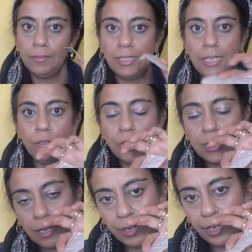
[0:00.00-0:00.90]
Just a little
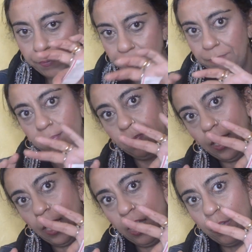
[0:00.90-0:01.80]
stir it.
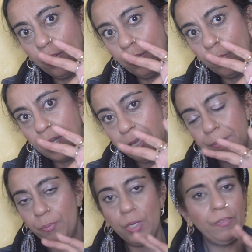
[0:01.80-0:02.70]
Alcohol
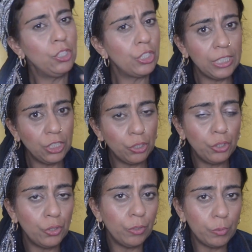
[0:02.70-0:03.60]
wipe. Whenever you're changing a
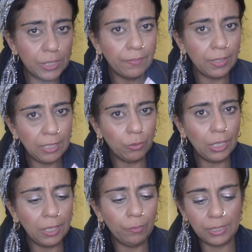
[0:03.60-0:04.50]
jewellery, always give it a little
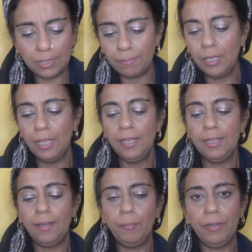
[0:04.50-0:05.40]
clean with
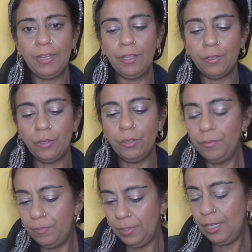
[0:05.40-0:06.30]
a bit of
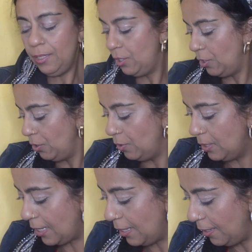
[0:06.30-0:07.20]
alcohol. Yeah, so you can use
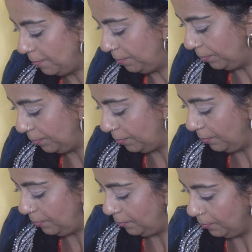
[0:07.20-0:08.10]
that.
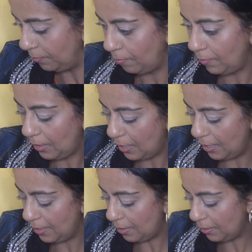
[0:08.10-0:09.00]

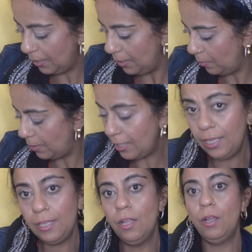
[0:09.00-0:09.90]
Clean it with
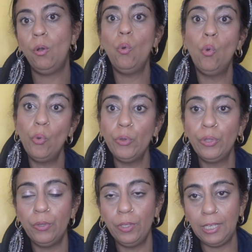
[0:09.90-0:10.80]
that, or
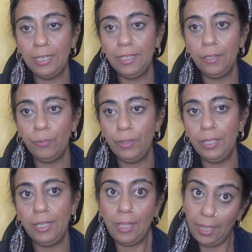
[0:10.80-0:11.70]
you can clean it
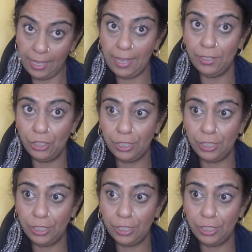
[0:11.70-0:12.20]
with a hand